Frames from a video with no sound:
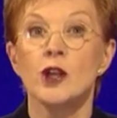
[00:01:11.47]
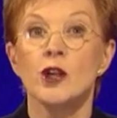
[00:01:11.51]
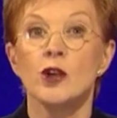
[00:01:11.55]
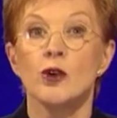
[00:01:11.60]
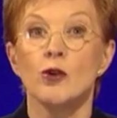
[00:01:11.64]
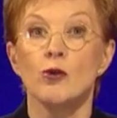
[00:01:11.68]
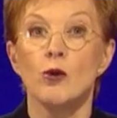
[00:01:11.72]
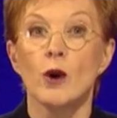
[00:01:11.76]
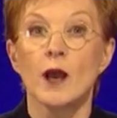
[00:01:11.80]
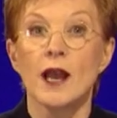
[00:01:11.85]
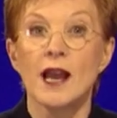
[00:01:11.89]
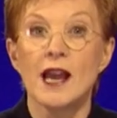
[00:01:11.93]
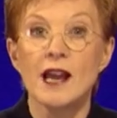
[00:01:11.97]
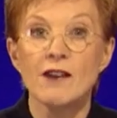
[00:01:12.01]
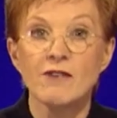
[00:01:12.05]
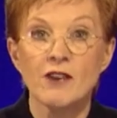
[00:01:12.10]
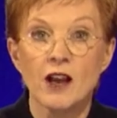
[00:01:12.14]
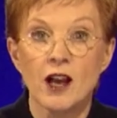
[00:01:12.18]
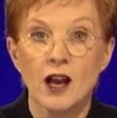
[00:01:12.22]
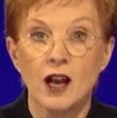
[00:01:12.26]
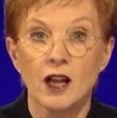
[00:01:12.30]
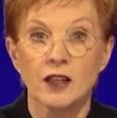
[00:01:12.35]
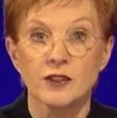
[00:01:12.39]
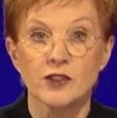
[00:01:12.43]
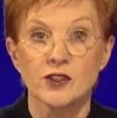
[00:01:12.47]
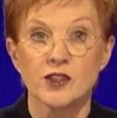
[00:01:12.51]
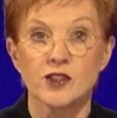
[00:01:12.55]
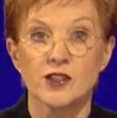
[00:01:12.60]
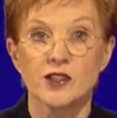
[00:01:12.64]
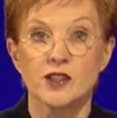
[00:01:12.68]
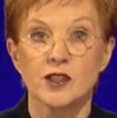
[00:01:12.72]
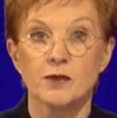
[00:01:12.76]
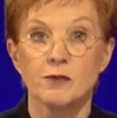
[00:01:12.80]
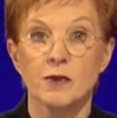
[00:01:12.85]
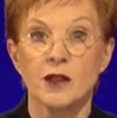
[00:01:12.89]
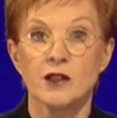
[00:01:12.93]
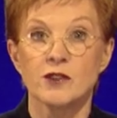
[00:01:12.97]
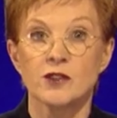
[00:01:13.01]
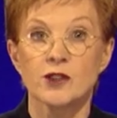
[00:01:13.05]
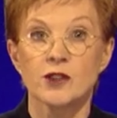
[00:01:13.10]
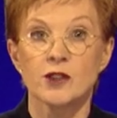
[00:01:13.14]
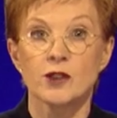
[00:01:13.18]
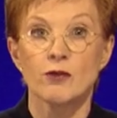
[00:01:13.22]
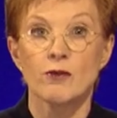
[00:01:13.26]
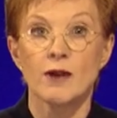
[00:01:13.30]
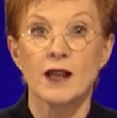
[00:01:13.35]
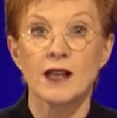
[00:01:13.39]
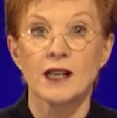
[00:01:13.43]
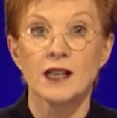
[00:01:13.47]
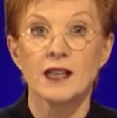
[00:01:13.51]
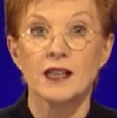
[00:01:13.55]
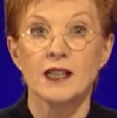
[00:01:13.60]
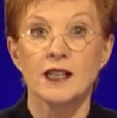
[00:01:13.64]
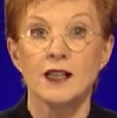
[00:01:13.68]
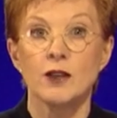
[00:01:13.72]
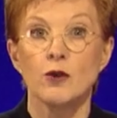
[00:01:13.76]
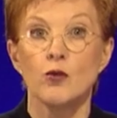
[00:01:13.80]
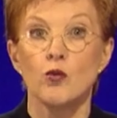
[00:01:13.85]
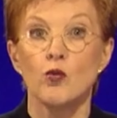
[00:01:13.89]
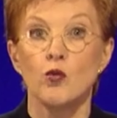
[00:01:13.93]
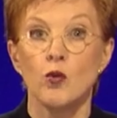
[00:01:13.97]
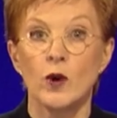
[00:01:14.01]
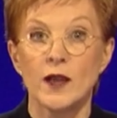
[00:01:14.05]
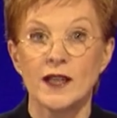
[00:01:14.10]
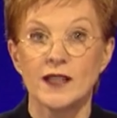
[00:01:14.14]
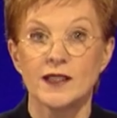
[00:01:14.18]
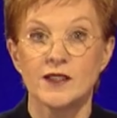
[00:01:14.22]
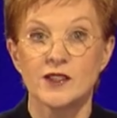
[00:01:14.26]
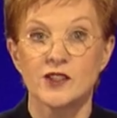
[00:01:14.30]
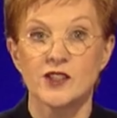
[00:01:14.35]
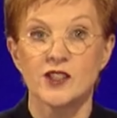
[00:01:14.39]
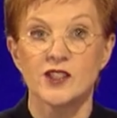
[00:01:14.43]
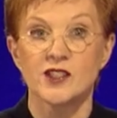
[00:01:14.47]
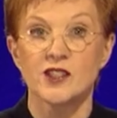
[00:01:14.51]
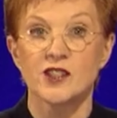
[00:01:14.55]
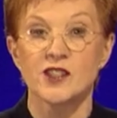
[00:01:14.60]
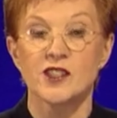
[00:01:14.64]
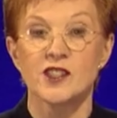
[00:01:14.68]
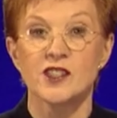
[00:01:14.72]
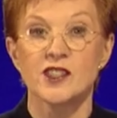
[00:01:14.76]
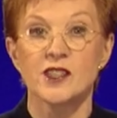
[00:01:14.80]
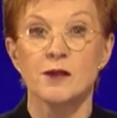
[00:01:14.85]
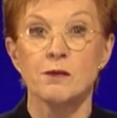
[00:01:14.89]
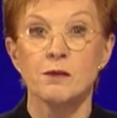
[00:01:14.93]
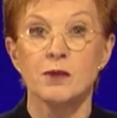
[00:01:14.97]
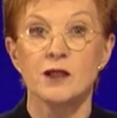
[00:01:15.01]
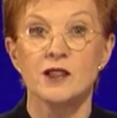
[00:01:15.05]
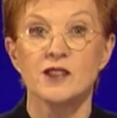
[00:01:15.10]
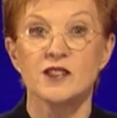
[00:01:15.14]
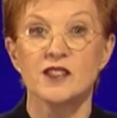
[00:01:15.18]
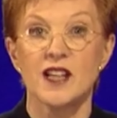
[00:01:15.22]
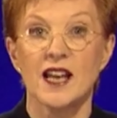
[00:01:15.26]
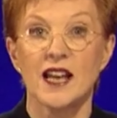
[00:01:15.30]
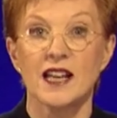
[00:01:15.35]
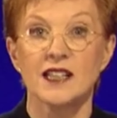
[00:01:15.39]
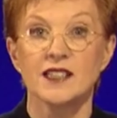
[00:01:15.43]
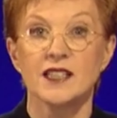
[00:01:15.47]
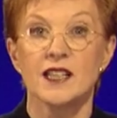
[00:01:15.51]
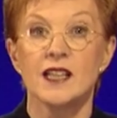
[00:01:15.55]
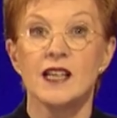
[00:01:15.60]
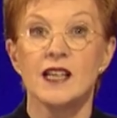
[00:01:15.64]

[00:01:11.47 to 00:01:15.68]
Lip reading: Whoever answers the most correctly wins. It's as simple as that.